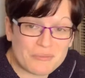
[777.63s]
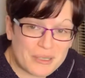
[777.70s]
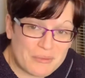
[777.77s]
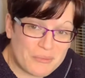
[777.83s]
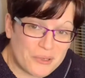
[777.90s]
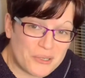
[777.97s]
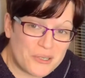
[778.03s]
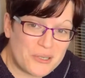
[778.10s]
bit
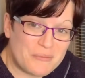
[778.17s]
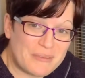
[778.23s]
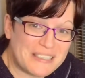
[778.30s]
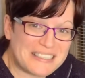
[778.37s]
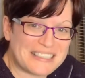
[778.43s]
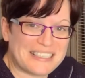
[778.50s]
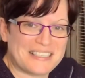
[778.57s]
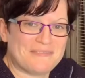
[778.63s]
more
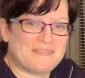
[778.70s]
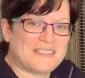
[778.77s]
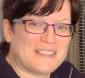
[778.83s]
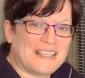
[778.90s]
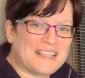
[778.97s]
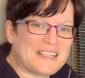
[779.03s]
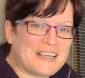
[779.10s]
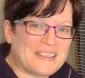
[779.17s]
humid, so
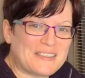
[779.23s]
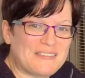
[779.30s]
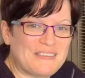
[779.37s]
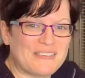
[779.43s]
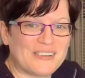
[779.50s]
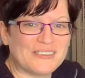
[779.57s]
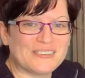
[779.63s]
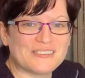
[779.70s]
that's how they've
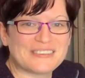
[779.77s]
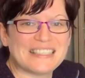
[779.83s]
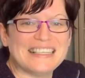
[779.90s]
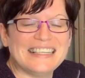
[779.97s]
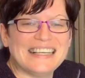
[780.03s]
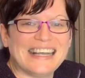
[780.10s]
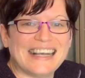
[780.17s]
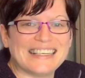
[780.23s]
evolved.
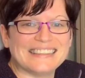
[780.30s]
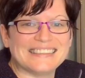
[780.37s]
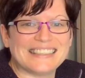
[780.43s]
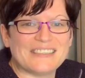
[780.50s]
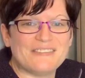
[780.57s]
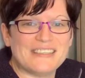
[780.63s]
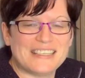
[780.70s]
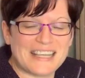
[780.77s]
And
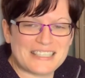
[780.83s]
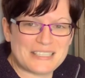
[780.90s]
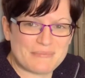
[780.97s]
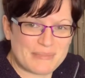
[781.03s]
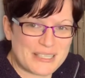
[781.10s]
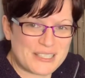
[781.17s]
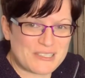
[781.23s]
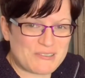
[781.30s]
if it gets a
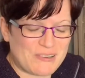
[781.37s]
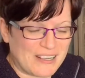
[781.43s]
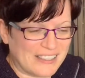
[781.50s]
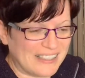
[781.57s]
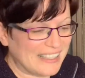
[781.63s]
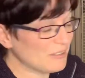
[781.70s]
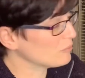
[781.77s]
bit dry, it